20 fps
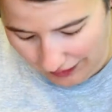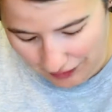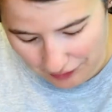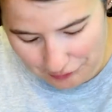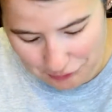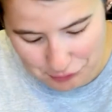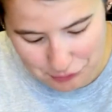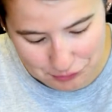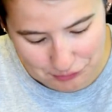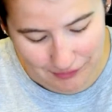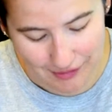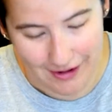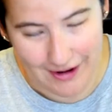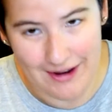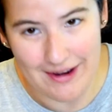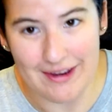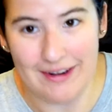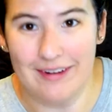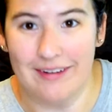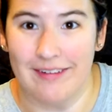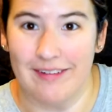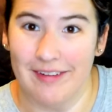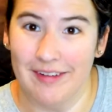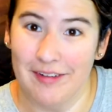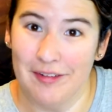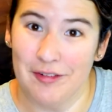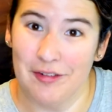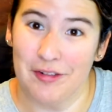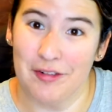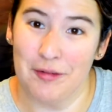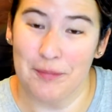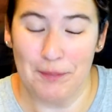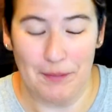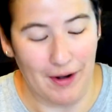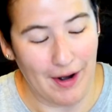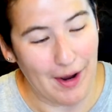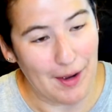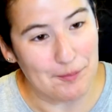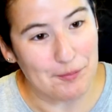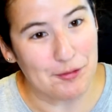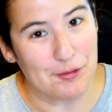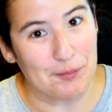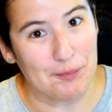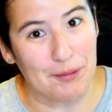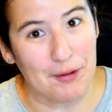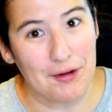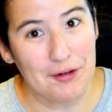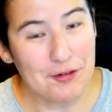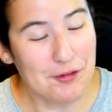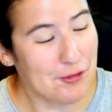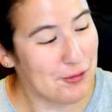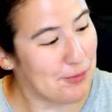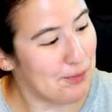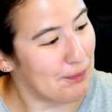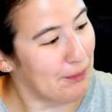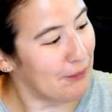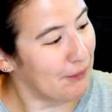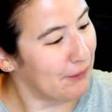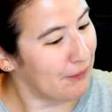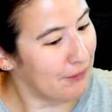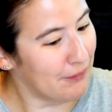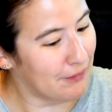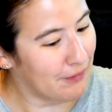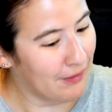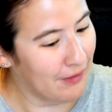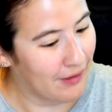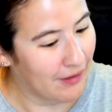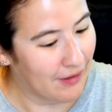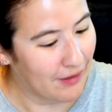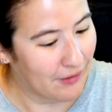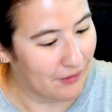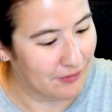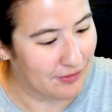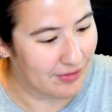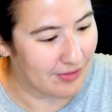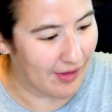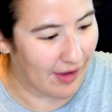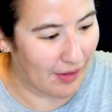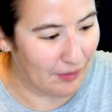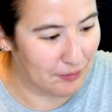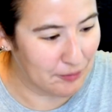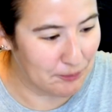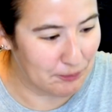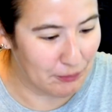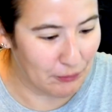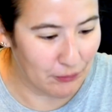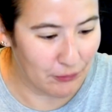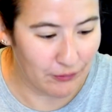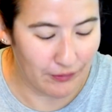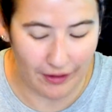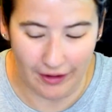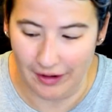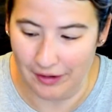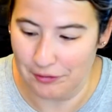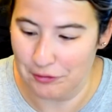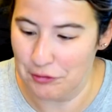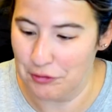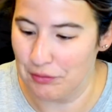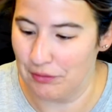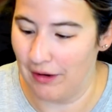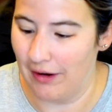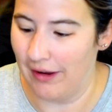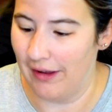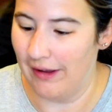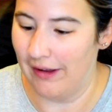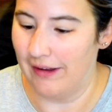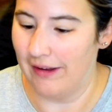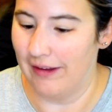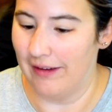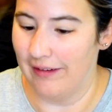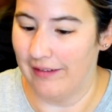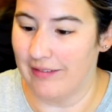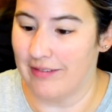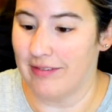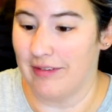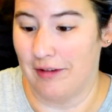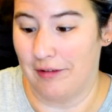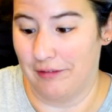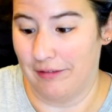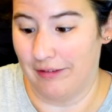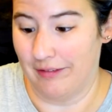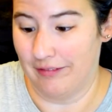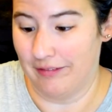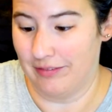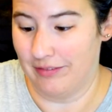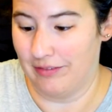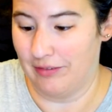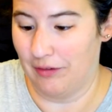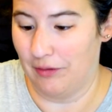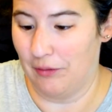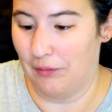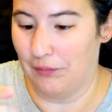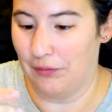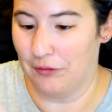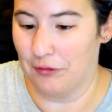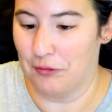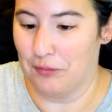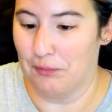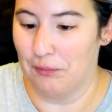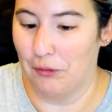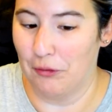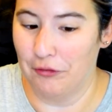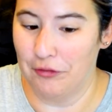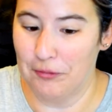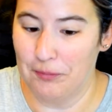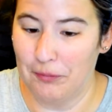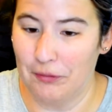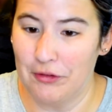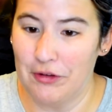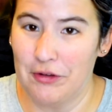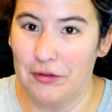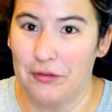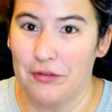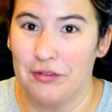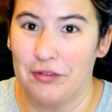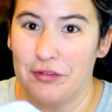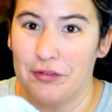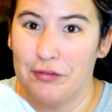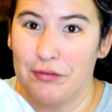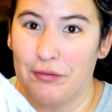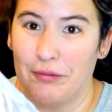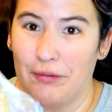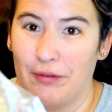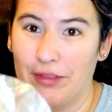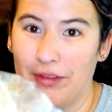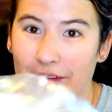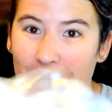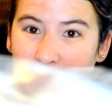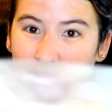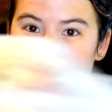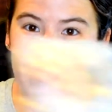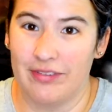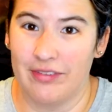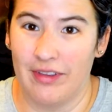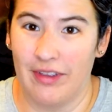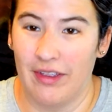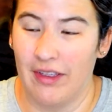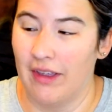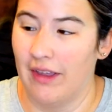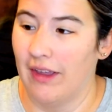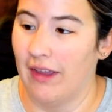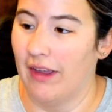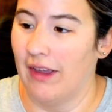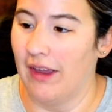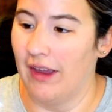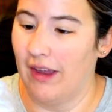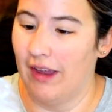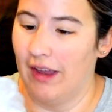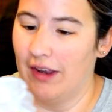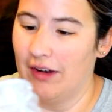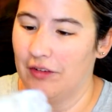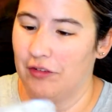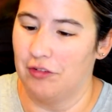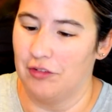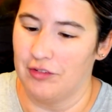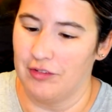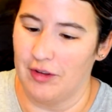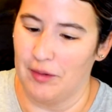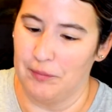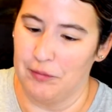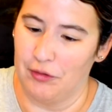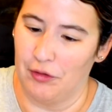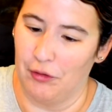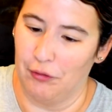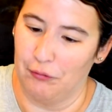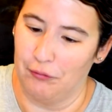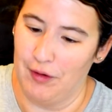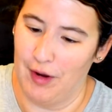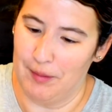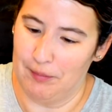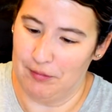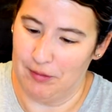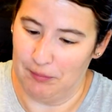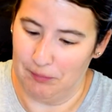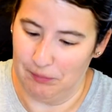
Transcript: a tray and a dish, perhaps a punch bowl, salad bowl and tray, etc. So there's multiple uses for this, and it just comes all wrapped in